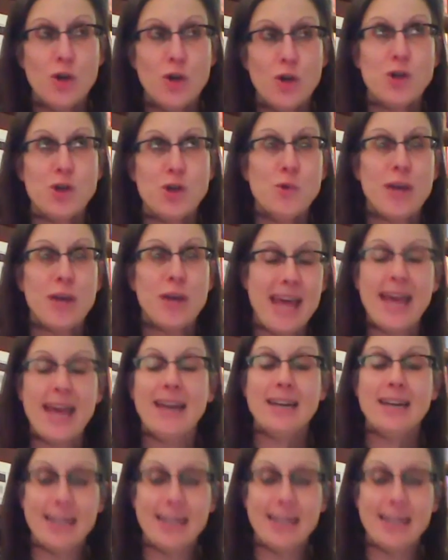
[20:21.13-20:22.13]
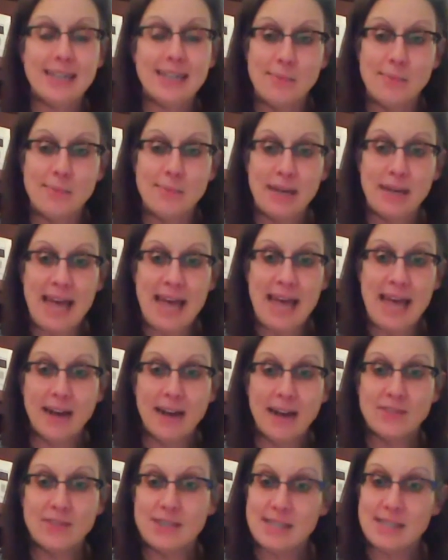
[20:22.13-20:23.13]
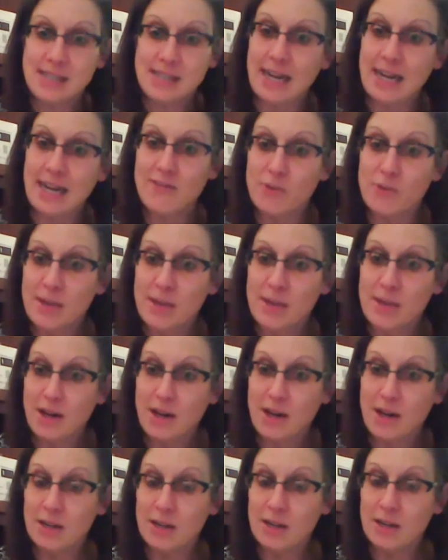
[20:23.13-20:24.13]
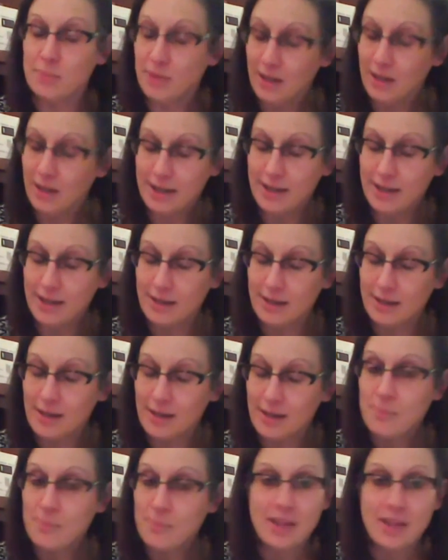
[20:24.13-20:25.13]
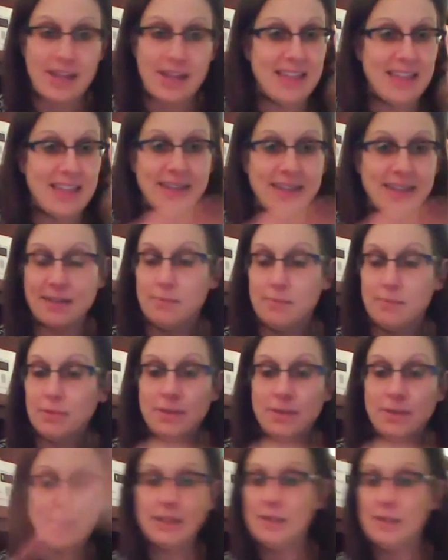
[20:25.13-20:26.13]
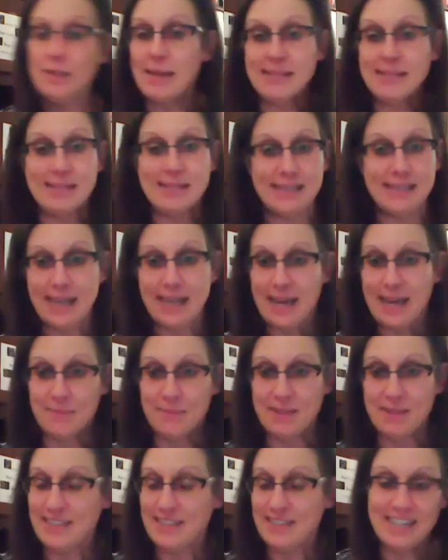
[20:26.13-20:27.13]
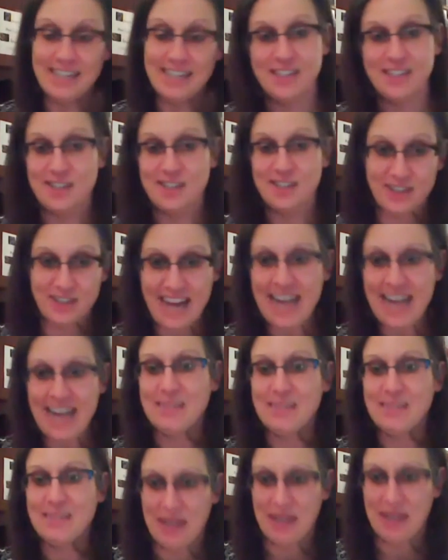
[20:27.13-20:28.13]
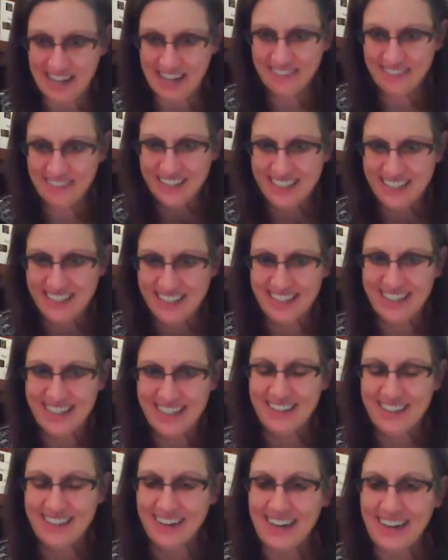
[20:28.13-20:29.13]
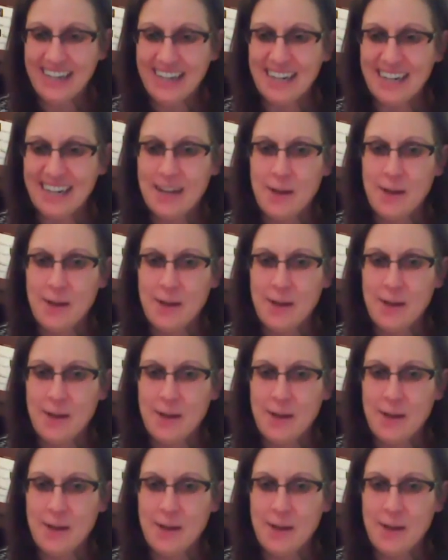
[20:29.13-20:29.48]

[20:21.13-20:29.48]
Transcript: you can't kick somebody out of a study for being non-compliant. That completely messes up the intention to treat aspect of it, right?